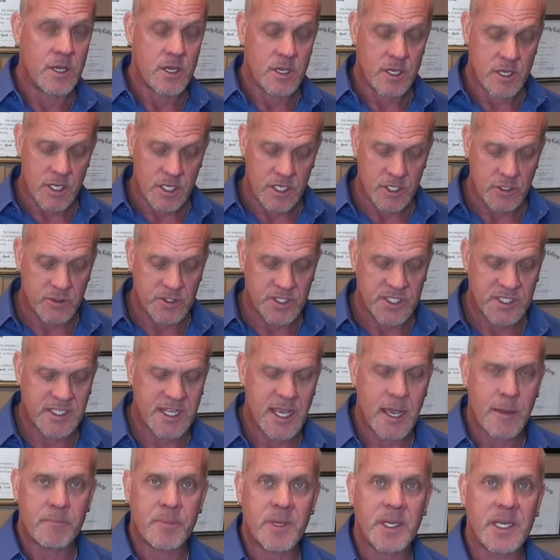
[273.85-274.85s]
And you
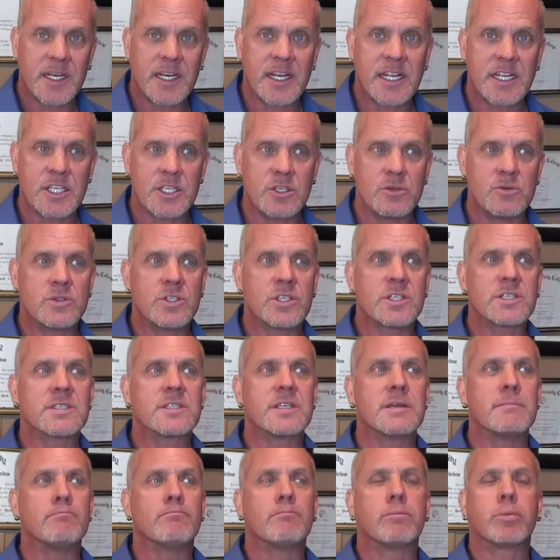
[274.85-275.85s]
step in and you just
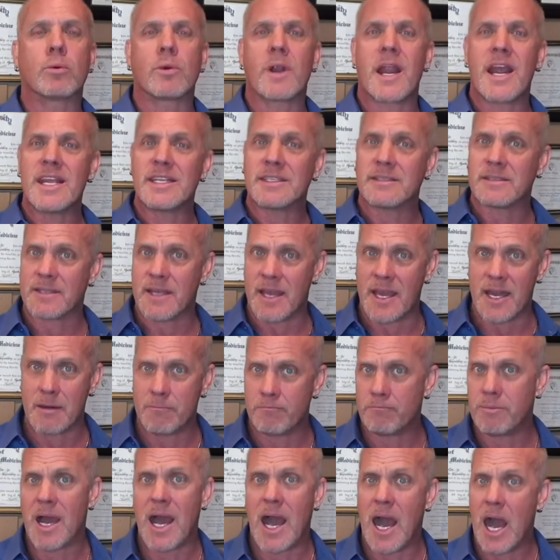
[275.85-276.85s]
embrace that
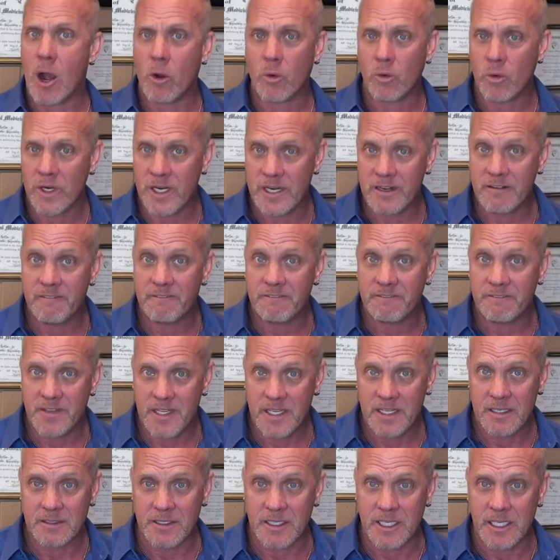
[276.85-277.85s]
empowering
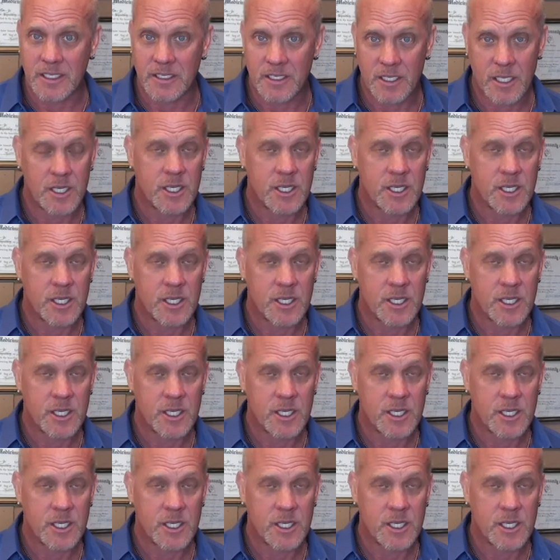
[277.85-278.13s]
feeling.